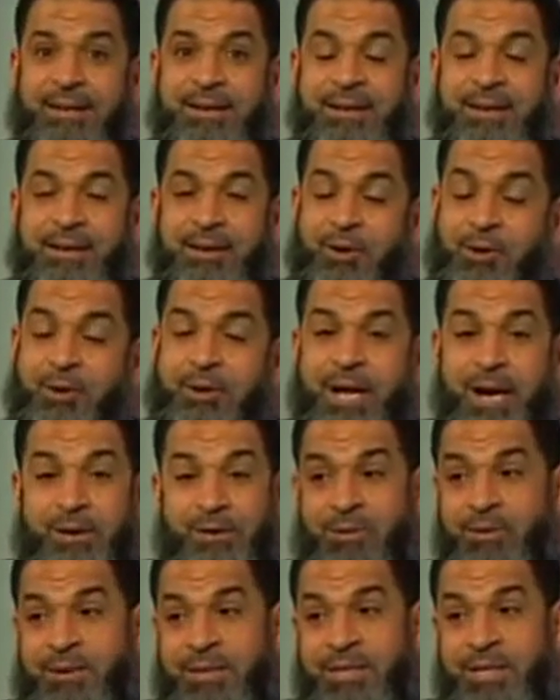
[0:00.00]
go now
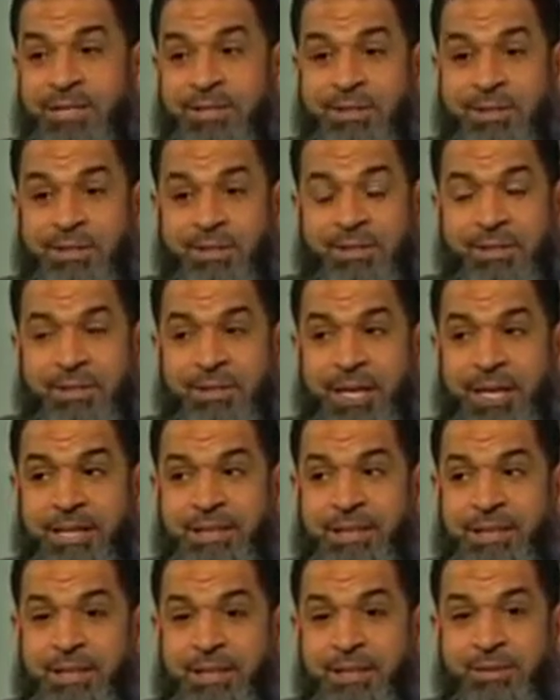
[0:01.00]
to a sister and
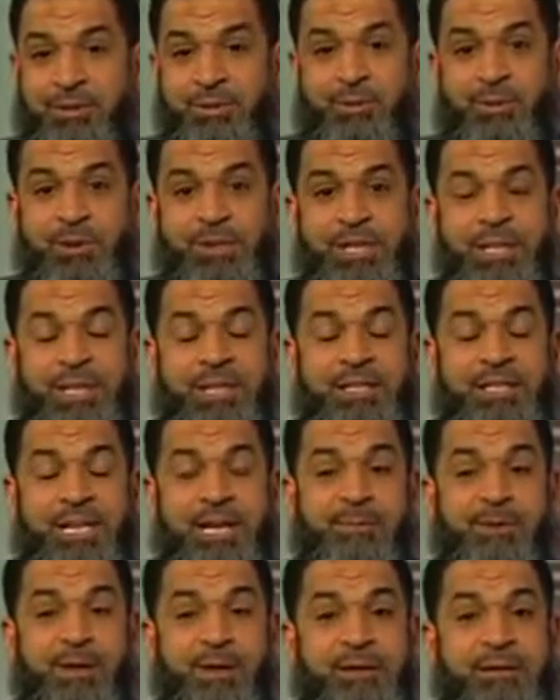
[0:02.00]
tell her to put her
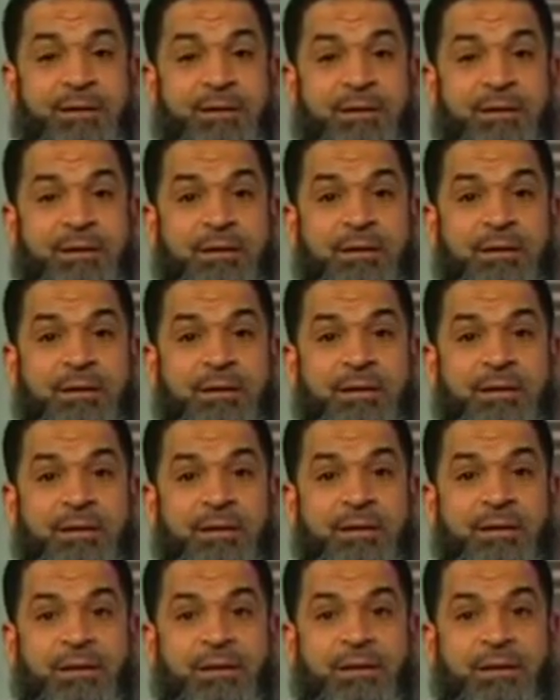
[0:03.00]
hijab on.
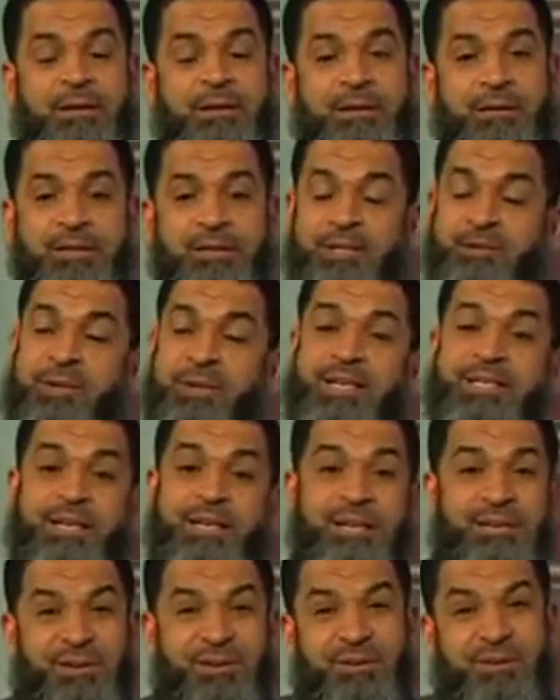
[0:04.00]
She's going to
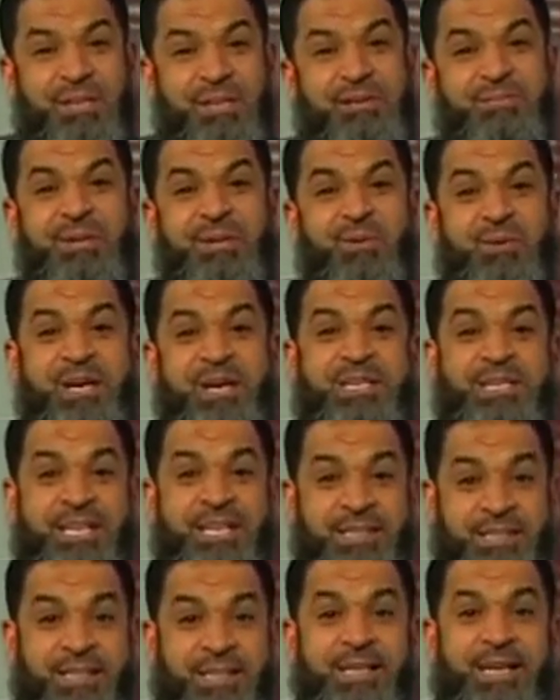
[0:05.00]
say, no, let me wait
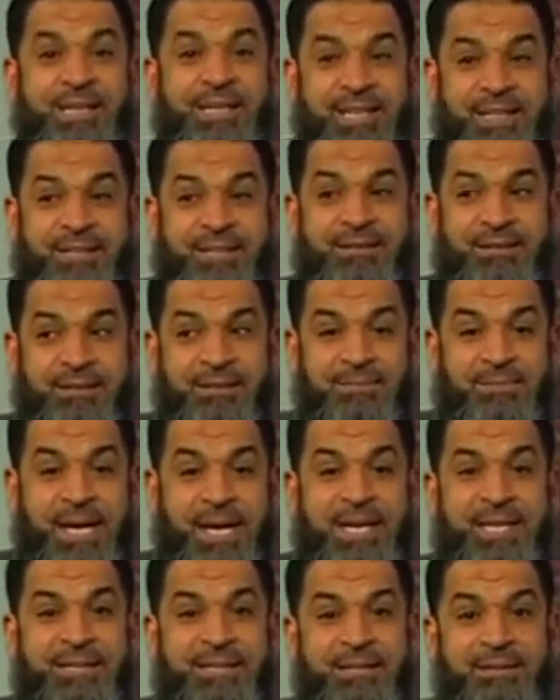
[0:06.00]
until I get
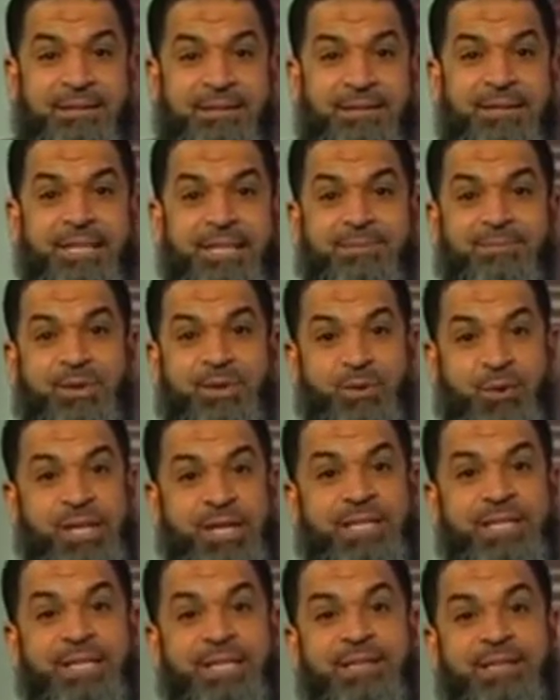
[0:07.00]
married. Let me
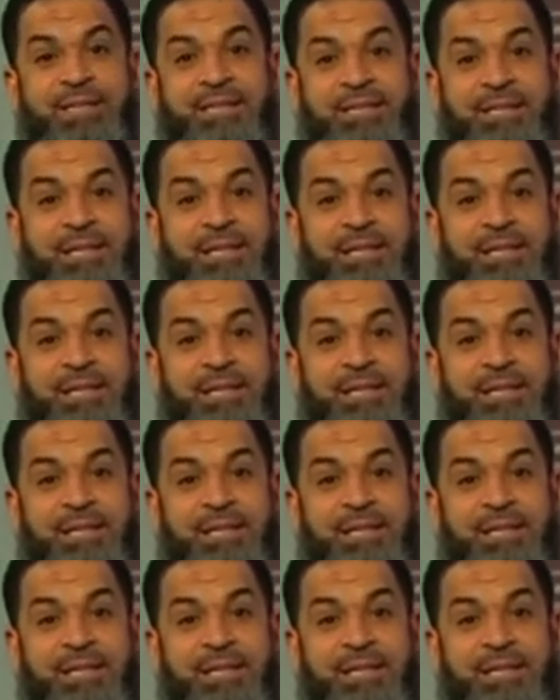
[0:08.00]
wait until I...